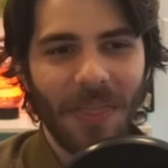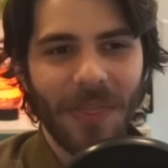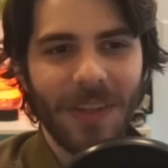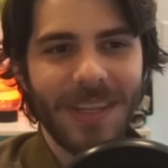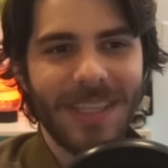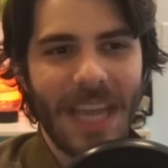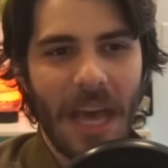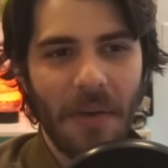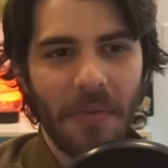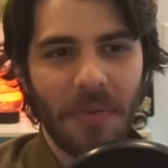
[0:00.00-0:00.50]

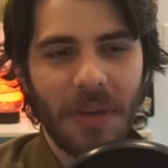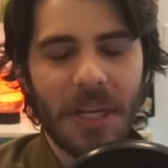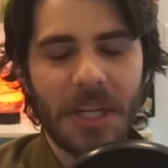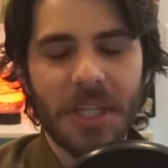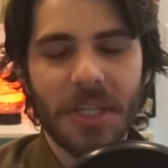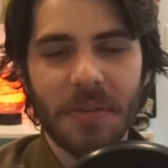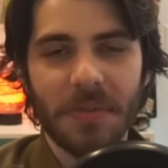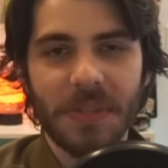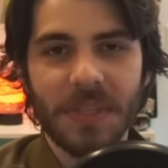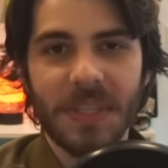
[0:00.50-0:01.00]
The
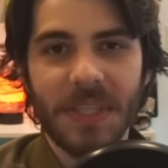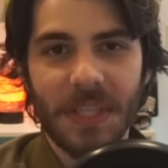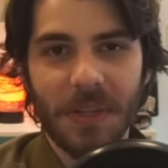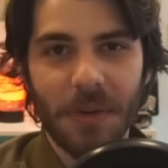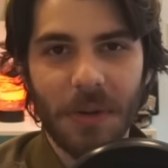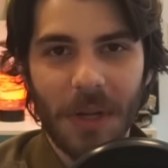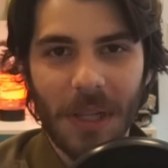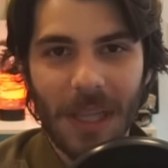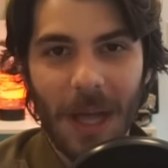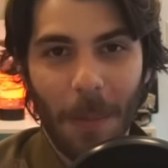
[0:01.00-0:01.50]
definition of
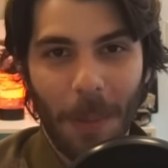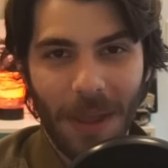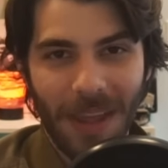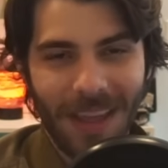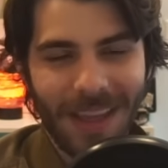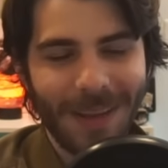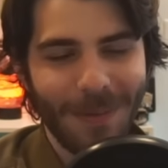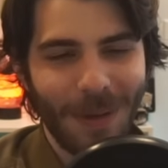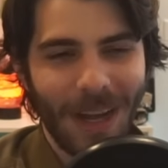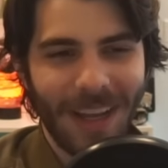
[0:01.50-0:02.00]
seal
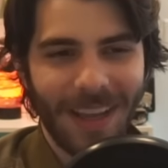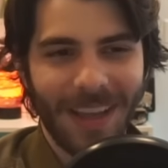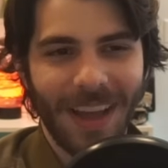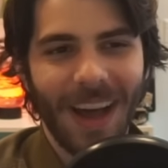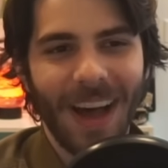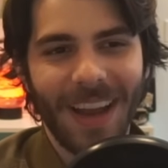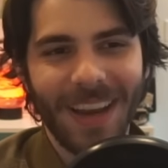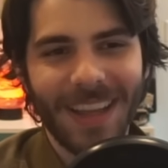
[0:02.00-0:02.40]
clubbing, my god.